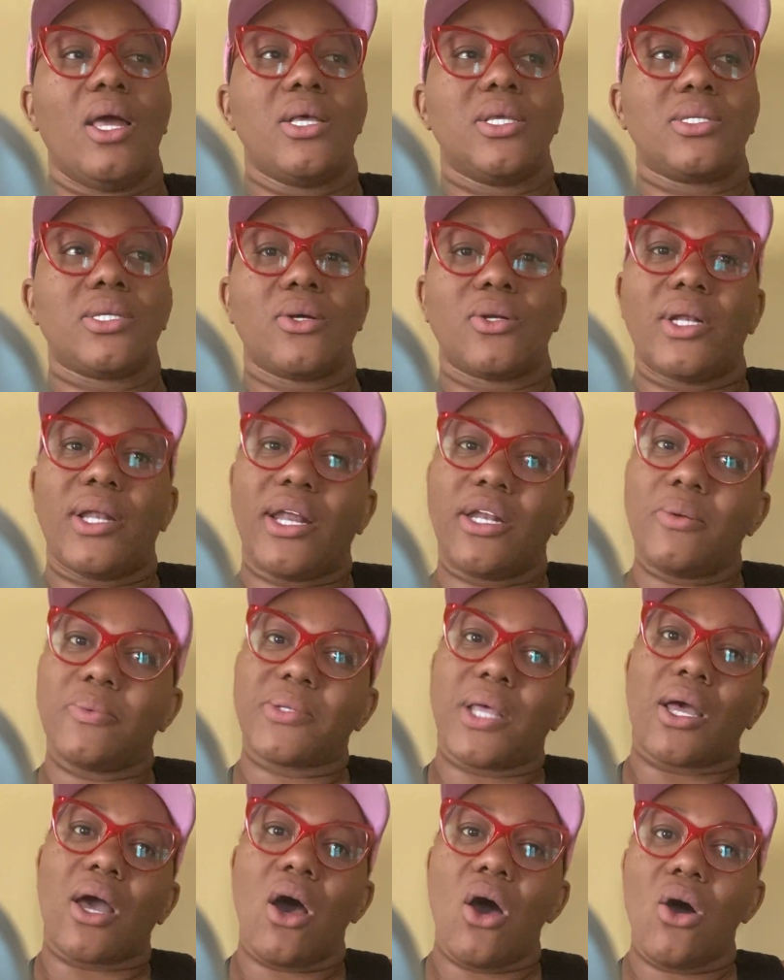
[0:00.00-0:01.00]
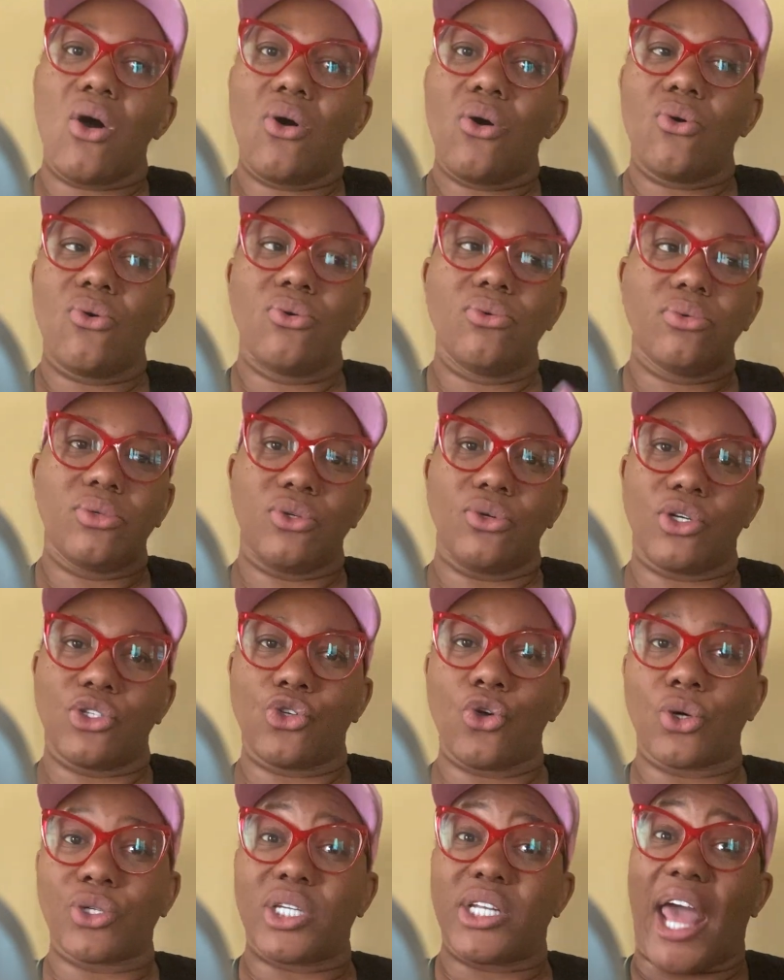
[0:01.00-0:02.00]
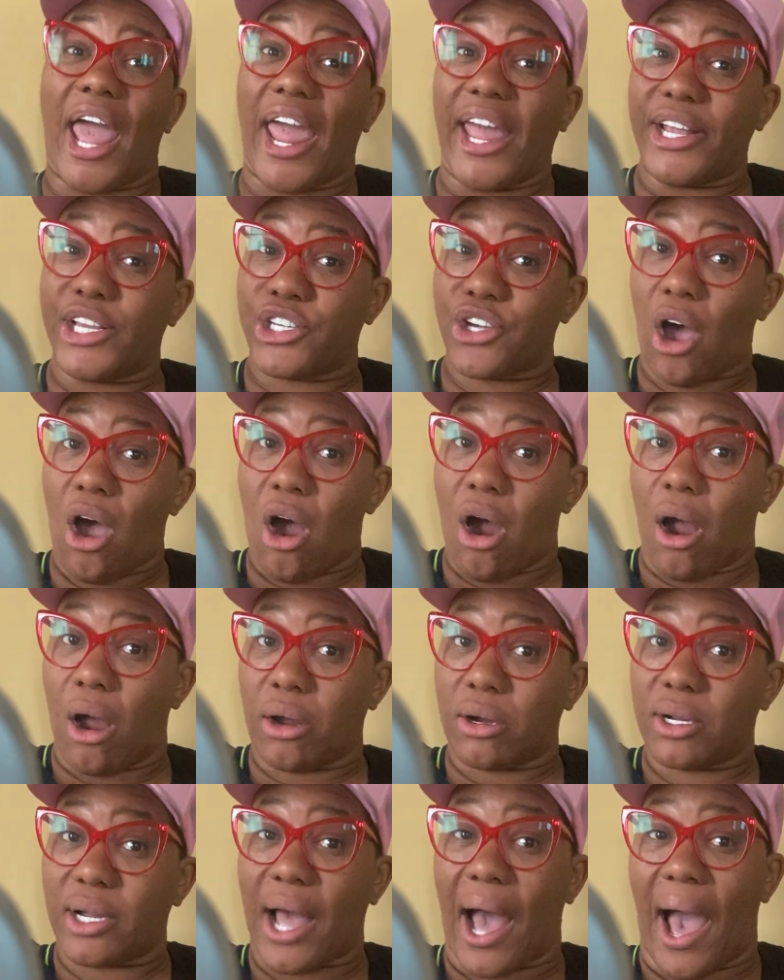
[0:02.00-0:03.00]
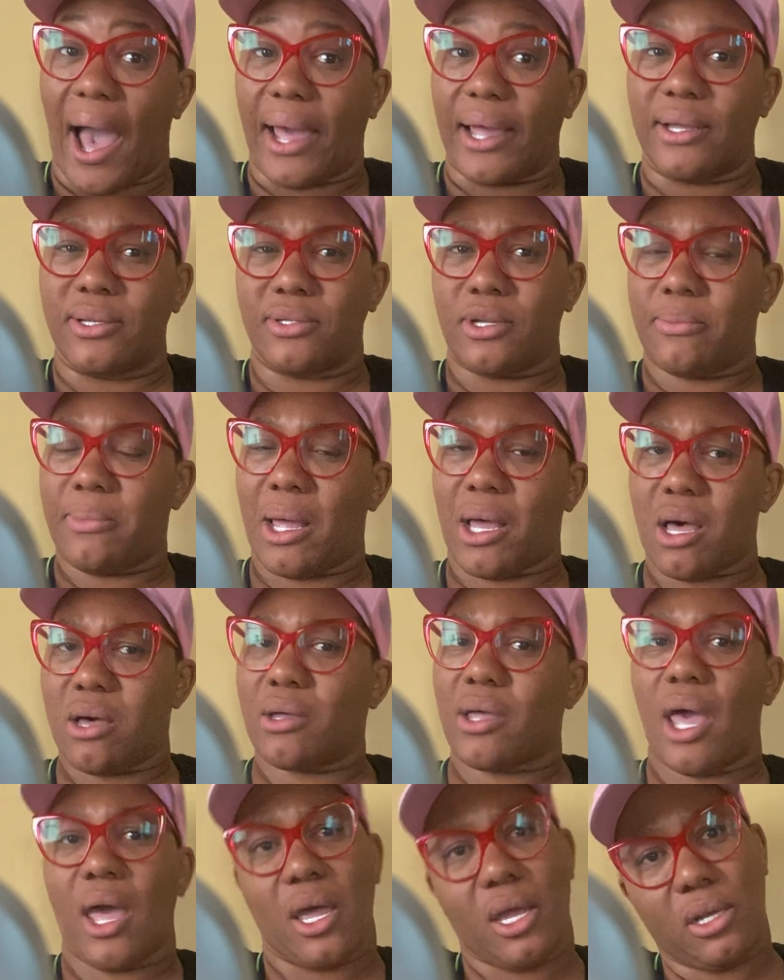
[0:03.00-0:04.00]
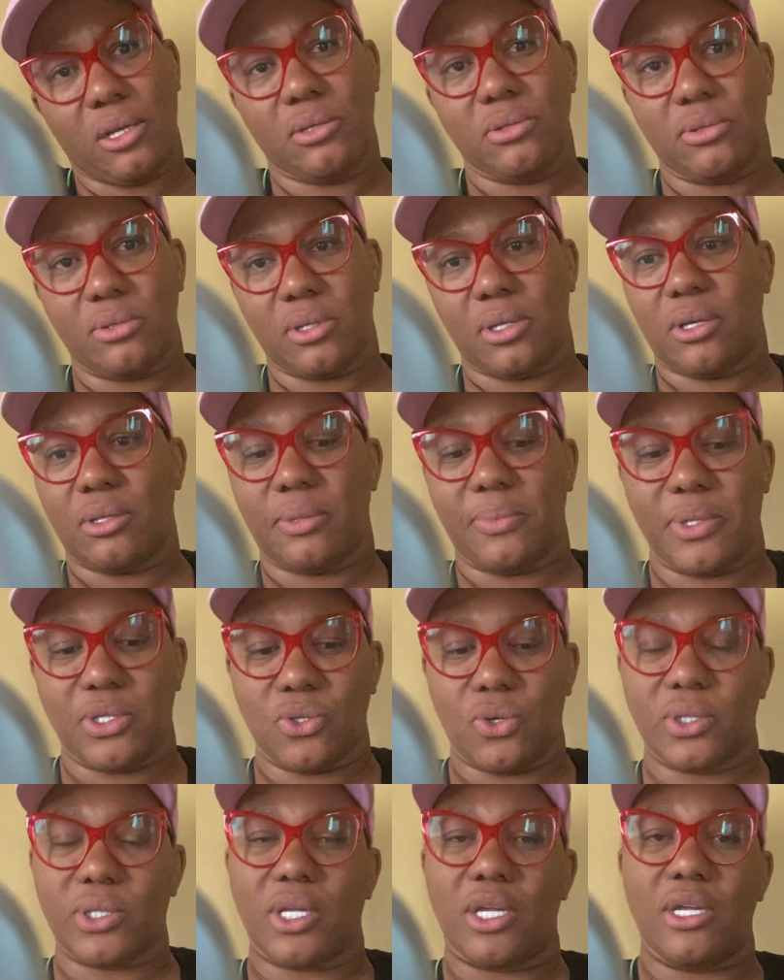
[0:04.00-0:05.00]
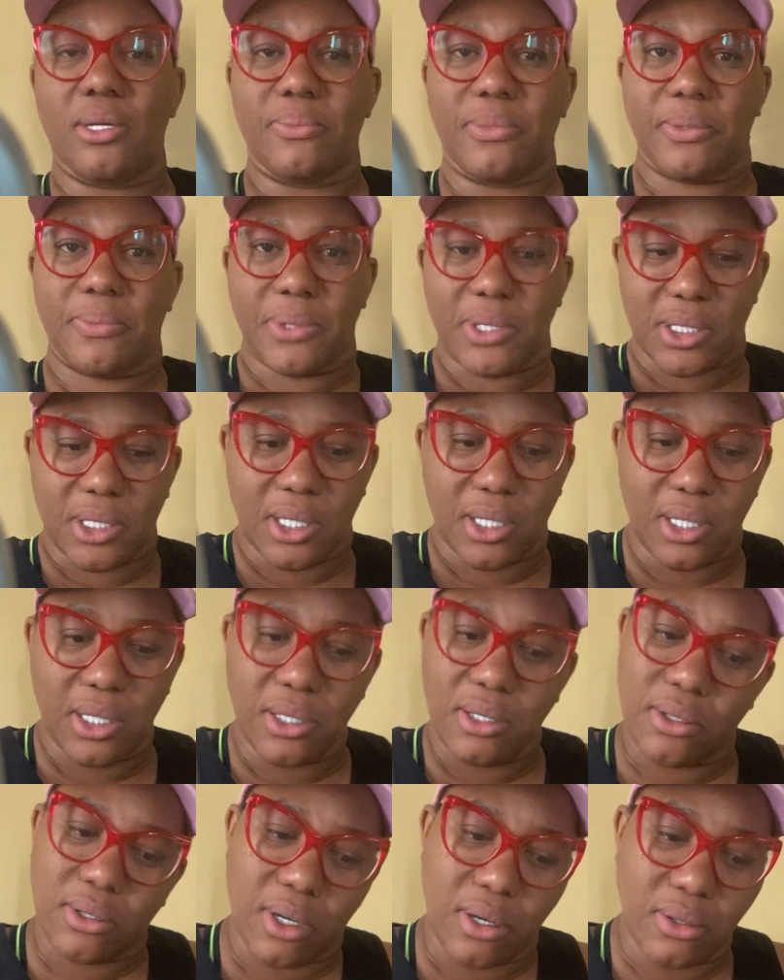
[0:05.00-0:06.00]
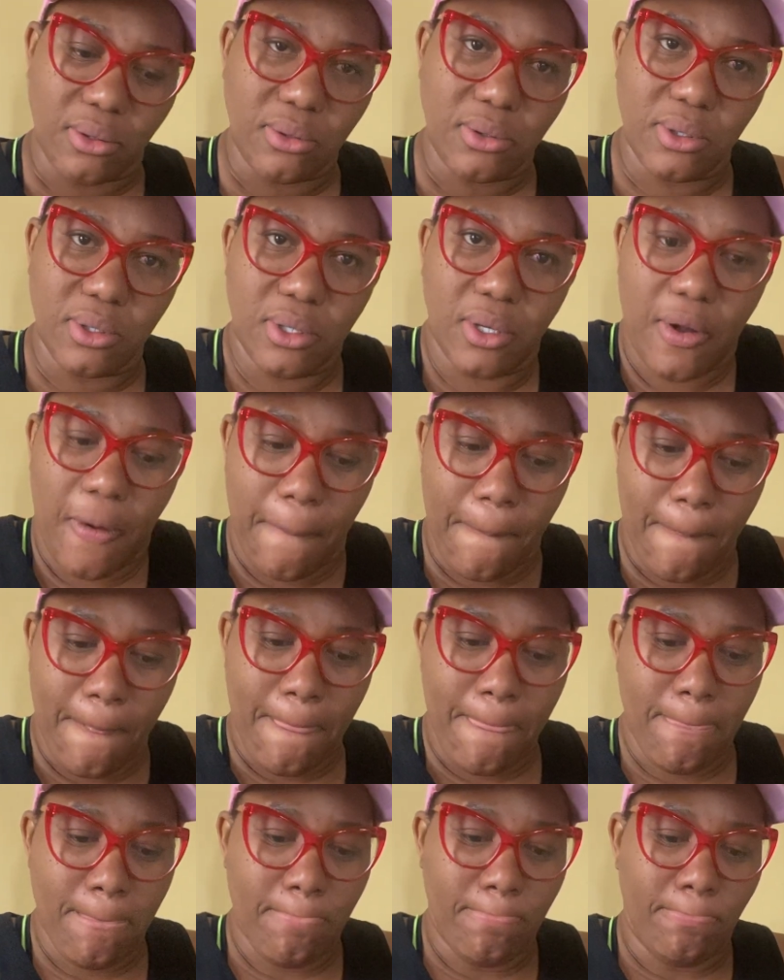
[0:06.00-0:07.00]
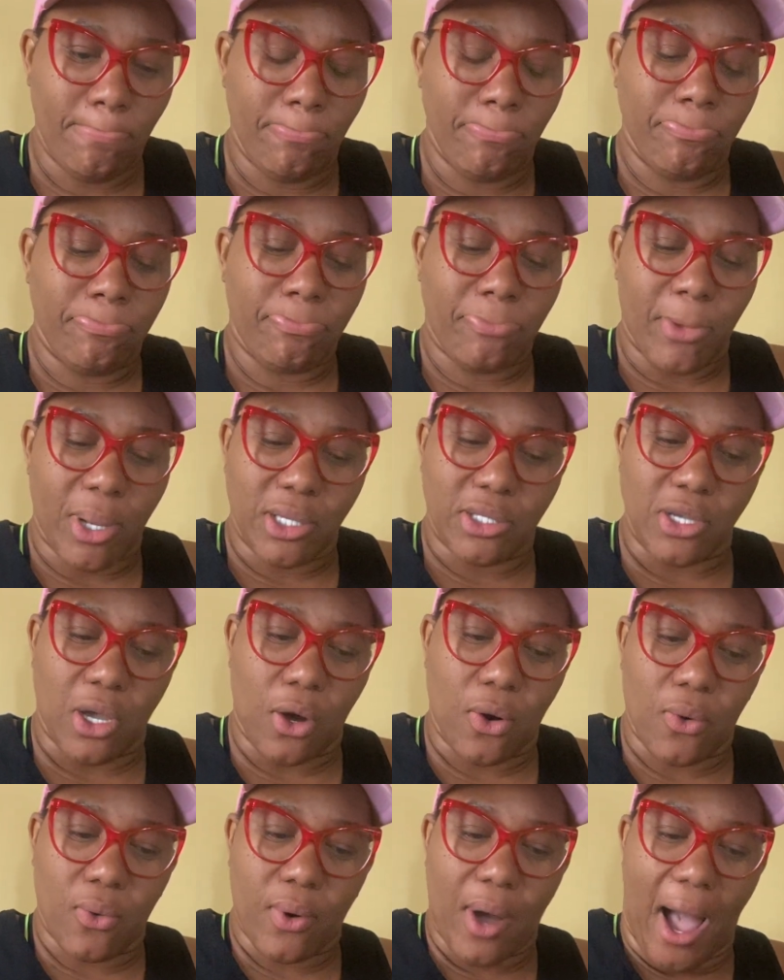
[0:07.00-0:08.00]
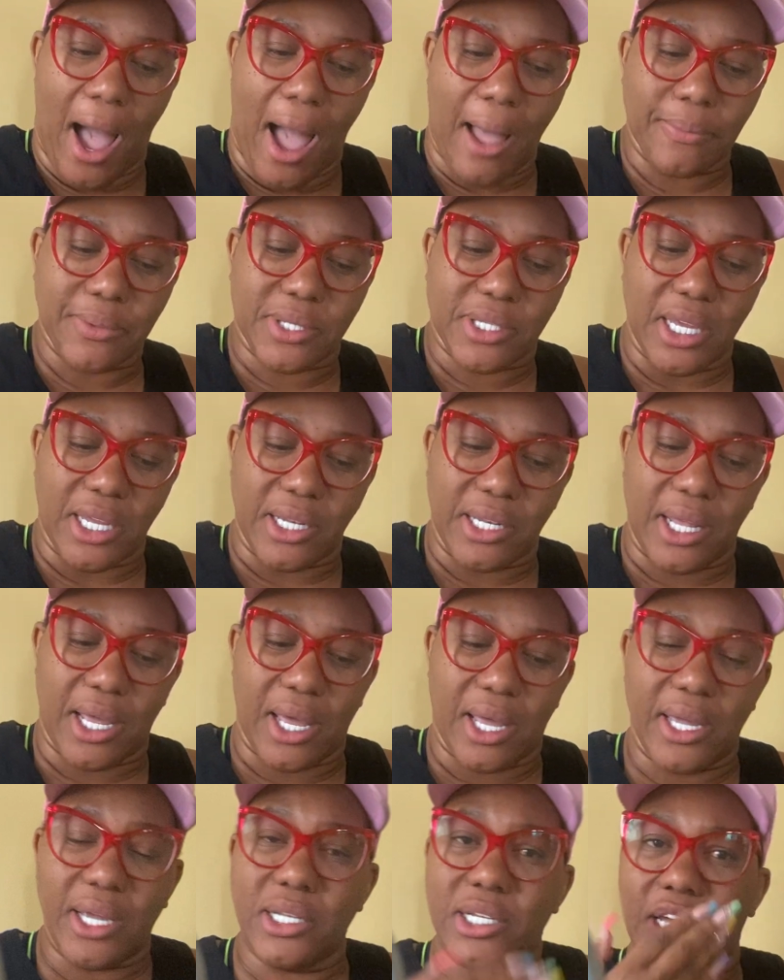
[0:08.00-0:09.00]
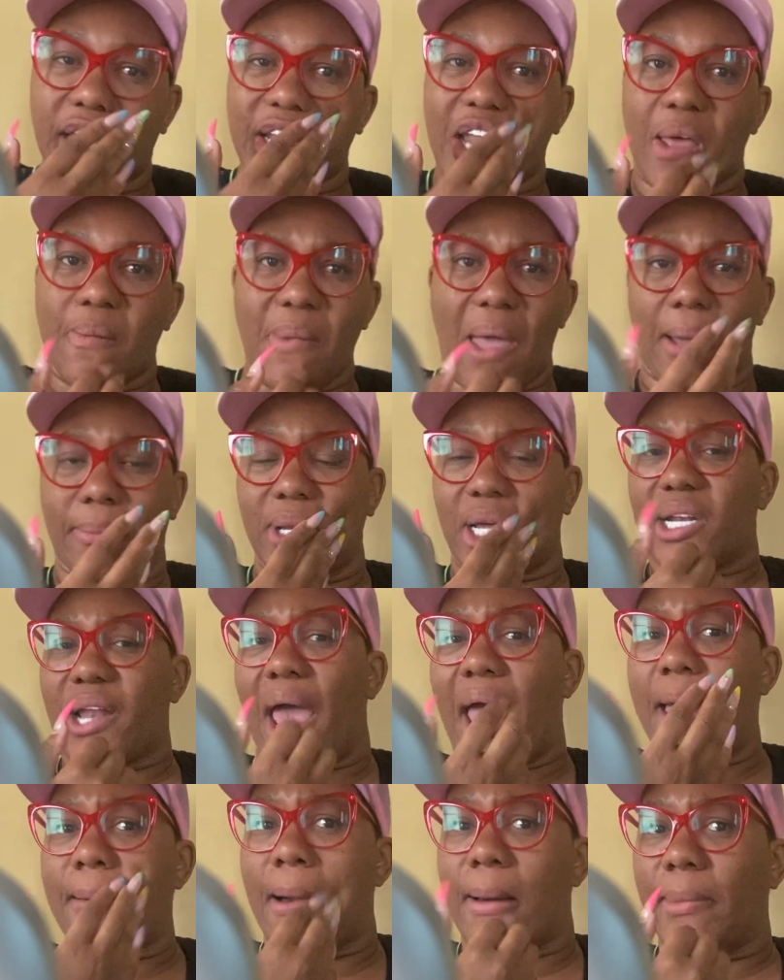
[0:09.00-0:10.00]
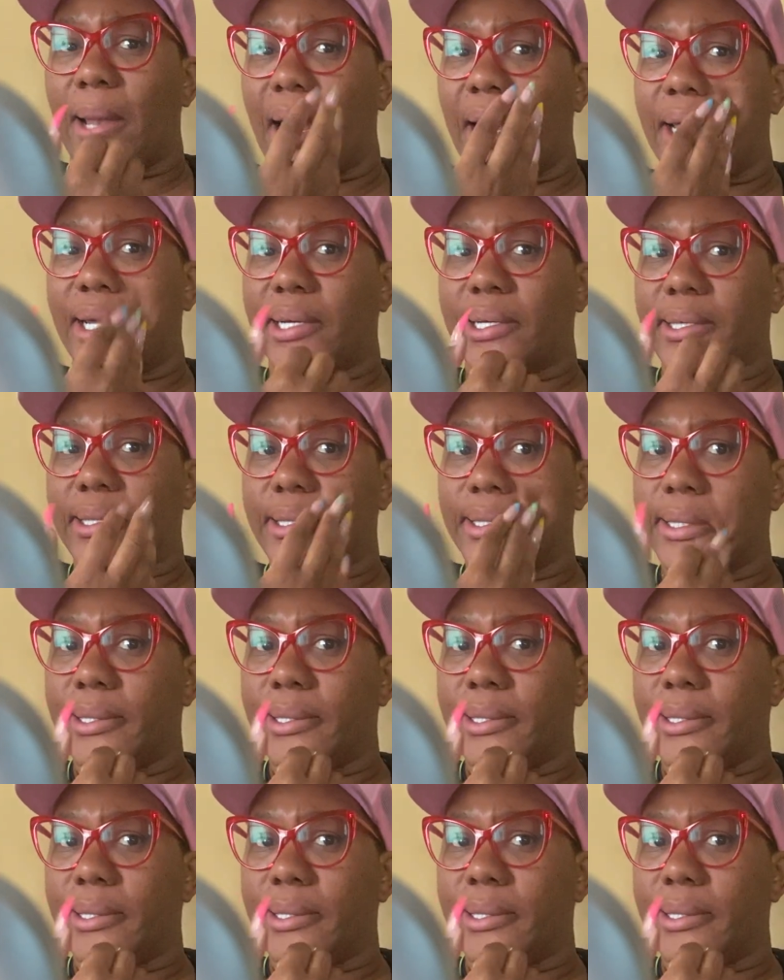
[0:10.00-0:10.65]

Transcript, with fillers: So the lady was like, oh, you could talk to the HR guy. So I'm like, okay, you know, let me talk to him. Let me see, you know. So I'm sitting there. He looking at me. I'm looking at him. I'm like,